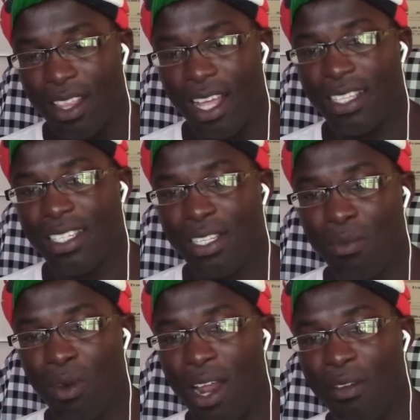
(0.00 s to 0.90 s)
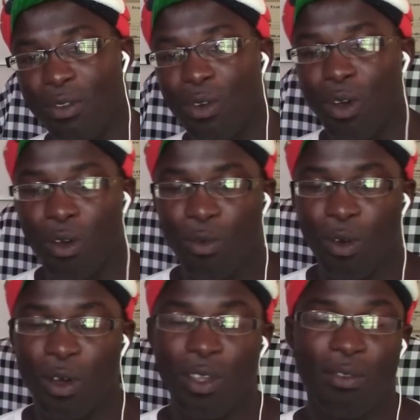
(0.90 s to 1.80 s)
that's the symbol I have to look out
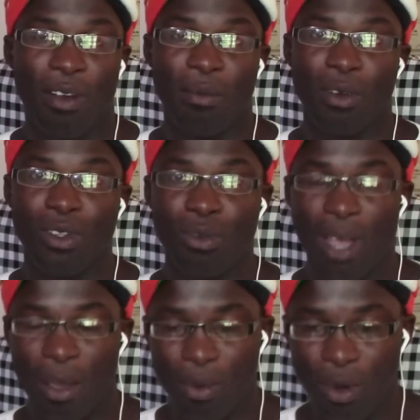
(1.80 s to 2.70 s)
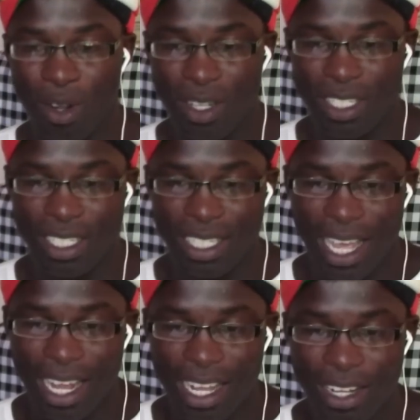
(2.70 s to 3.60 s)
for if I'm going to buy a product in
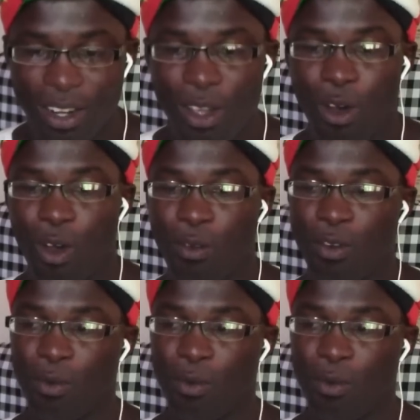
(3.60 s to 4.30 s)
Thailand or if a